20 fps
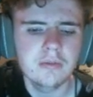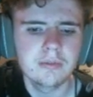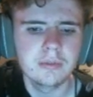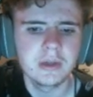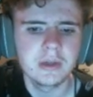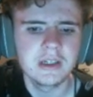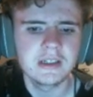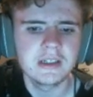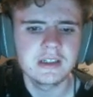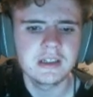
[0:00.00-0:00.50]

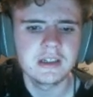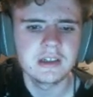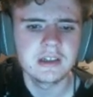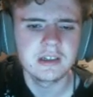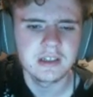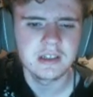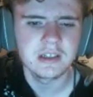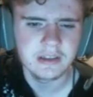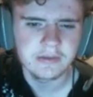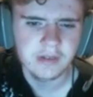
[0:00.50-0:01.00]
bunted
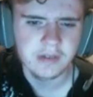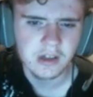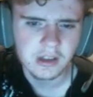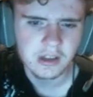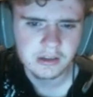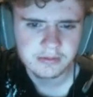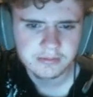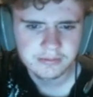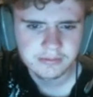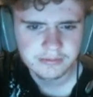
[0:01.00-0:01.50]

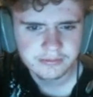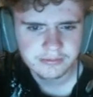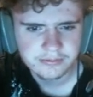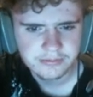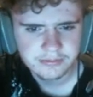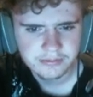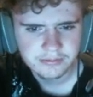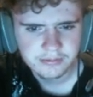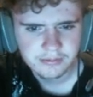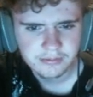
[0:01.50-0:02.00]
default.
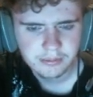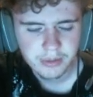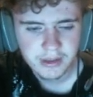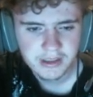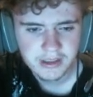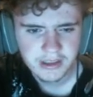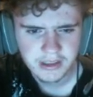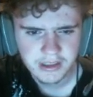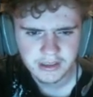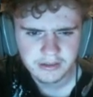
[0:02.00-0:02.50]

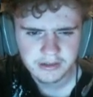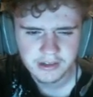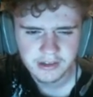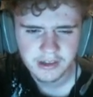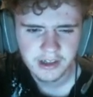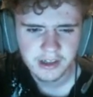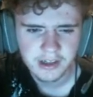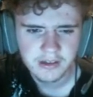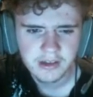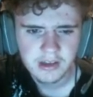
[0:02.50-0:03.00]
Bunting,
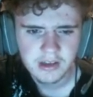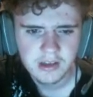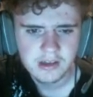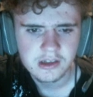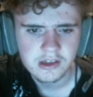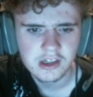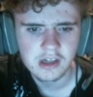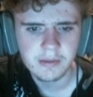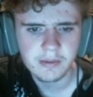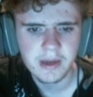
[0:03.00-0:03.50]
sorry.
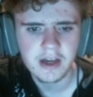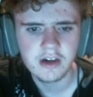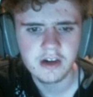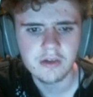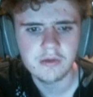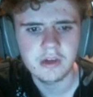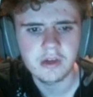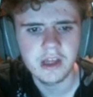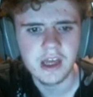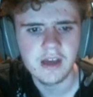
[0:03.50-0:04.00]
Chilobator
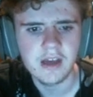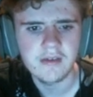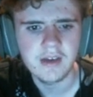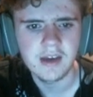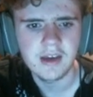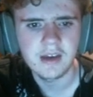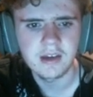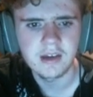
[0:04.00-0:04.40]
will have a